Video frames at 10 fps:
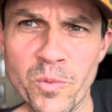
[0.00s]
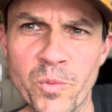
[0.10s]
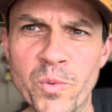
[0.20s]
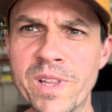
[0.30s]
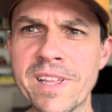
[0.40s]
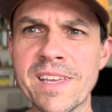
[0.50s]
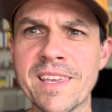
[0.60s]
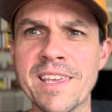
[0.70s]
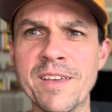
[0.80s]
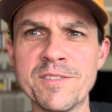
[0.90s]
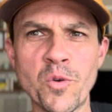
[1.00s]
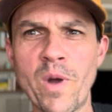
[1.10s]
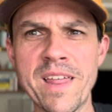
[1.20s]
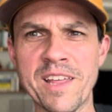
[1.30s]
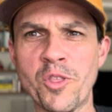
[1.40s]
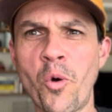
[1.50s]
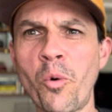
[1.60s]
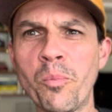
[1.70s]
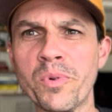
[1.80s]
really gives away like the whole